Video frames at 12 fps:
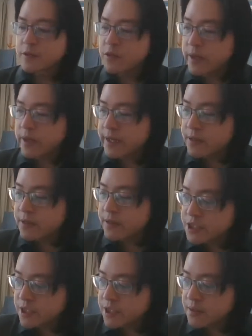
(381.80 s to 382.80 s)
an
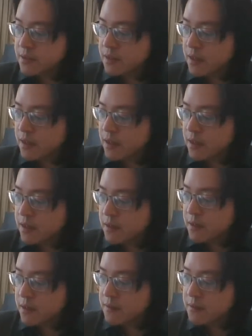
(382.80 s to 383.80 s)
integration
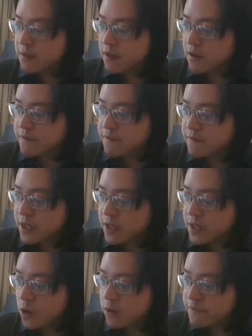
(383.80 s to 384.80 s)
of the
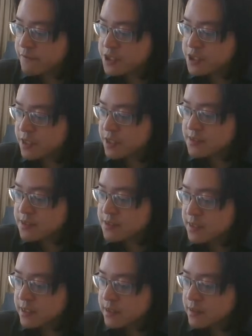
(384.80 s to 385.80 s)
coefficients
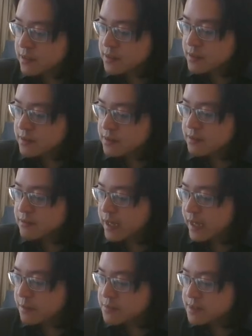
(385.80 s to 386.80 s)

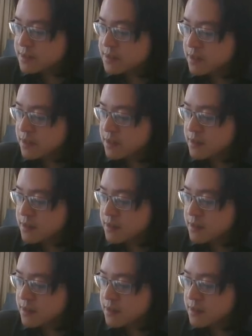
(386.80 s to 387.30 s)
times the